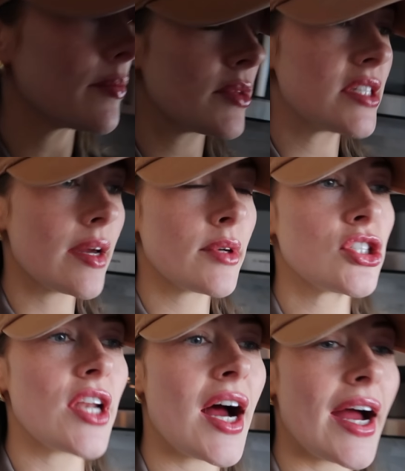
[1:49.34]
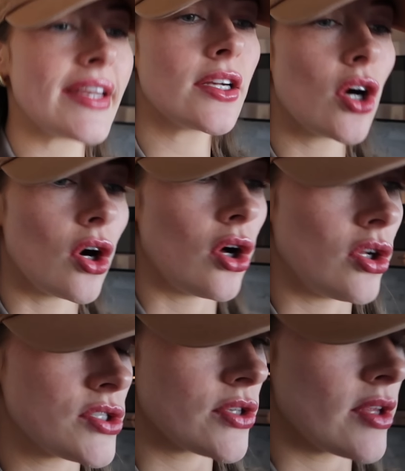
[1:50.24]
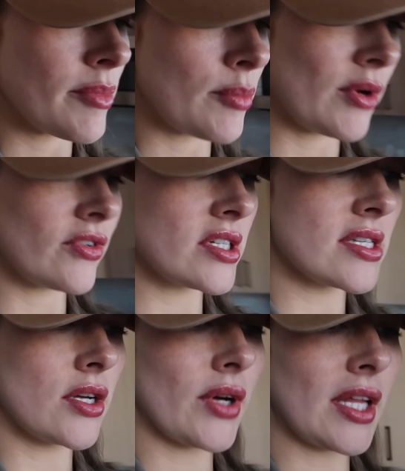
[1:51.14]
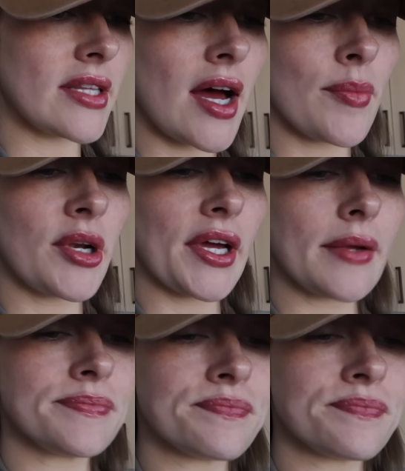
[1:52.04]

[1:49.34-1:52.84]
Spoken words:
up the damage and hide it all so that my boyfriend doesn't know I let that happen again.